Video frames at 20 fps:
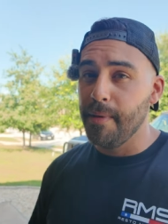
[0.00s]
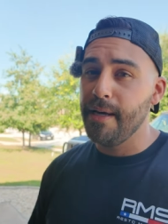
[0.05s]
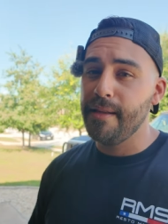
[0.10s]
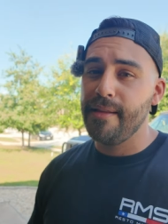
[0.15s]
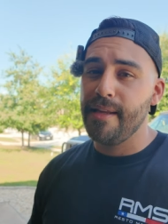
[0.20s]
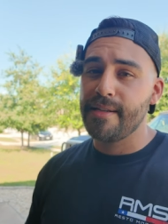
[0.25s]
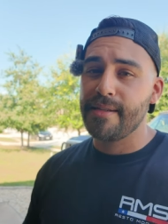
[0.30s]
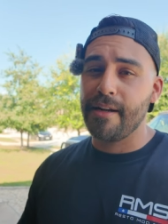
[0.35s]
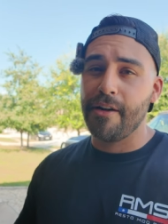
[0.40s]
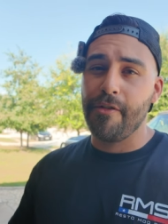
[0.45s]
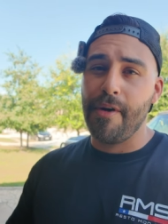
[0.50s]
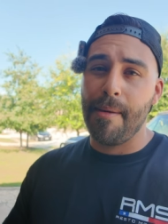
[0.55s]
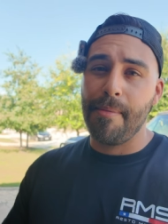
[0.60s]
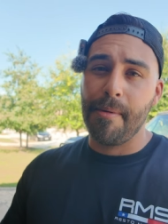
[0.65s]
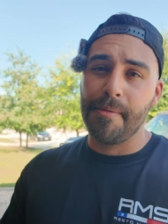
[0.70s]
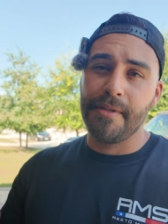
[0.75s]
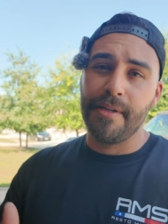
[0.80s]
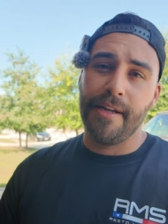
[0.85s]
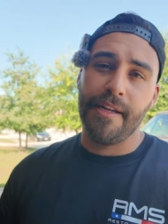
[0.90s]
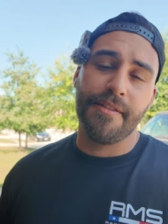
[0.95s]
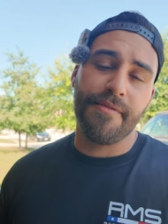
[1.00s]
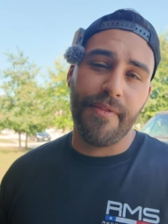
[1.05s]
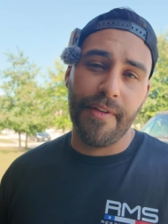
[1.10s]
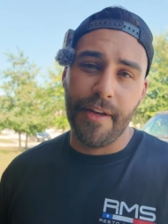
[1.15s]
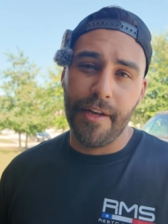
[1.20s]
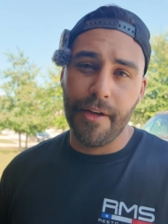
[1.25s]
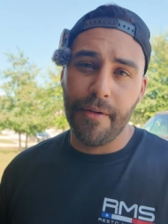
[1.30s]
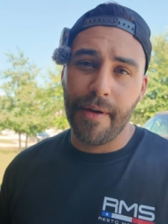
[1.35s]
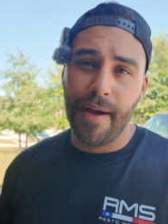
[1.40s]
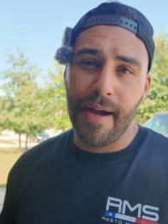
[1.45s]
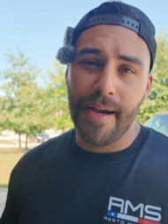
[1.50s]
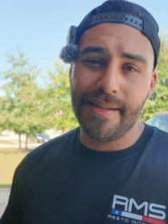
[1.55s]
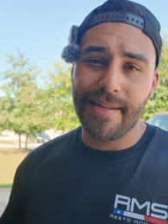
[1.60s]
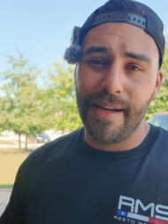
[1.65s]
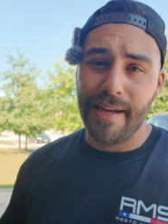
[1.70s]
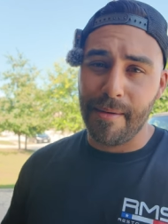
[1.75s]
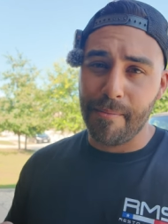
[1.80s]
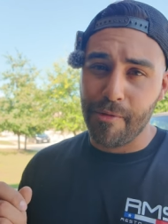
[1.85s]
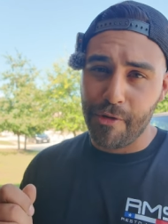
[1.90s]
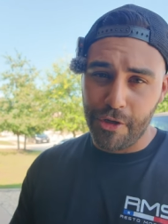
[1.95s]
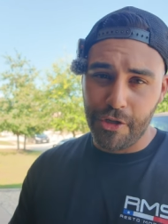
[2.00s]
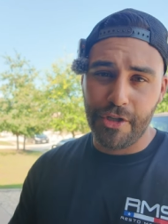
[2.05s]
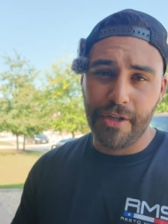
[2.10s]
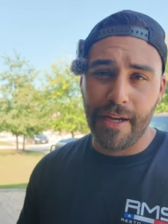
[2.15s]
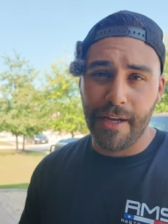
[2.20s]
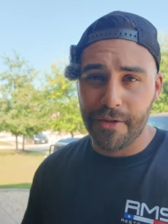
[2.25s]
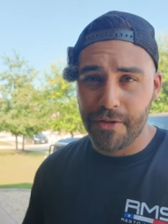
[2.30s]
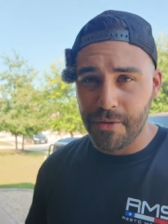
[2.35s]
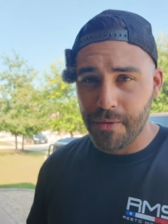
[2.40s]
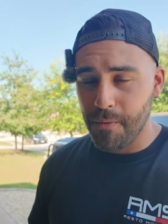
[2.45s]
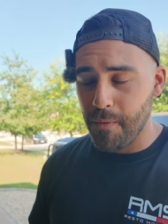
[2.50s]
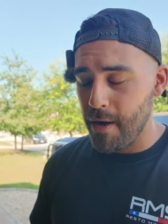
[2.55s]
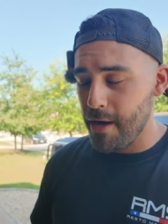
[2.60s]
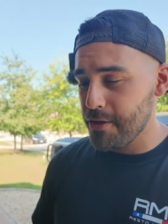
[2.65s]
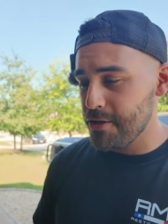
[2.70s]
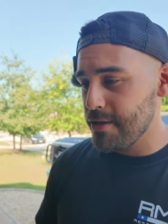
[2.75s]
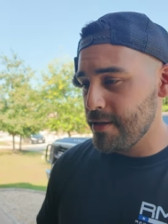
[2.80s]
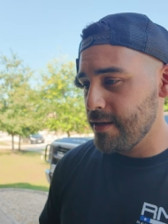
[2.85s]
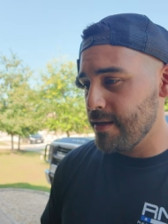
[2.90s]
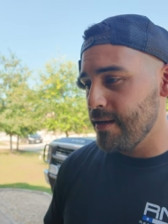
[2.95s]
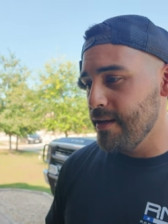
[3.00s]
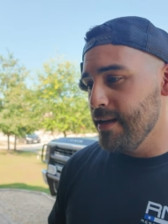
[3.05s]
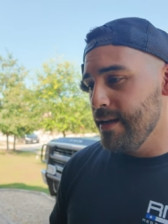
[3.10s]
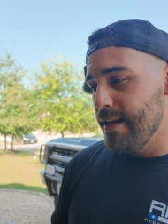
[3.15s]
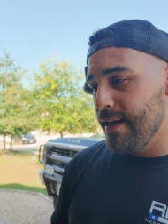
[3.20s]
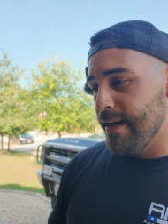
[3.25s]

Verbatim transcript: But that's going to wrap up today's video, guys. I appreciate you watching.